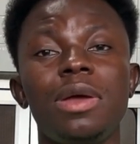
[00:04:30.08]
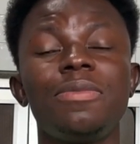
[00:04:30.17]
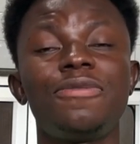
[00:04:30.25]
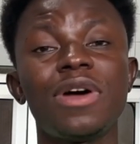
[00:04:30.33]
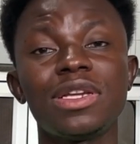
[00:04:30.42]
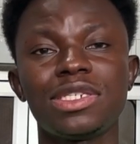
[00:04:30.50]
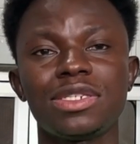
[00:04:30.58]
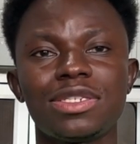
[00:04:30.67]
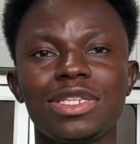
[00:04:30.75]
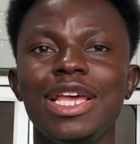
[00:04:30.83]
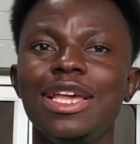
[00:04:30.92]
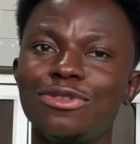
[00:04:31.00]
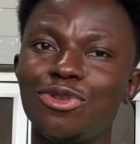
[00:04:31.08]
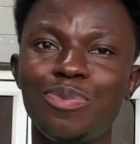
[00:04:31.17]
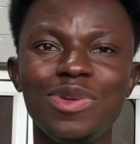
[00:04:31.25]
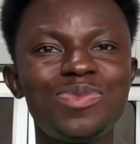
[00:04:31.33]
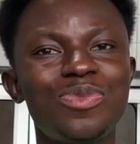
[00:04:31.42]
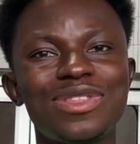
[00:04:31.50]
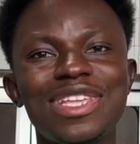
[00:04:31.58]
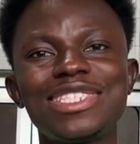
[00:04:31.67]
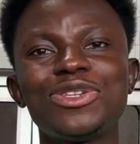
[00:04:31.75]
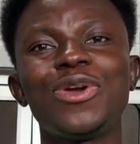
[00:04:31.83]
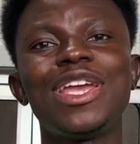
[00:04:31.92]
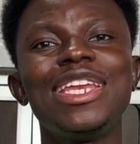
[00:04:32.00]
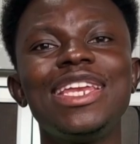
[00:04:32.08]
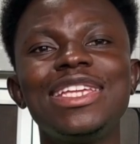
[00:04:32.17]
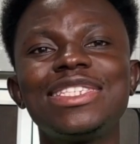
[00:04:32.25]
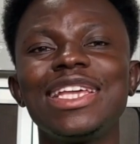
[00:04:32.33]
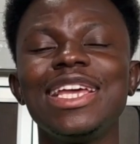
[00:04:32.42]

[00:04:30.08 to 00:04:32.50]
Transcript: functions. So please protect your kidneys,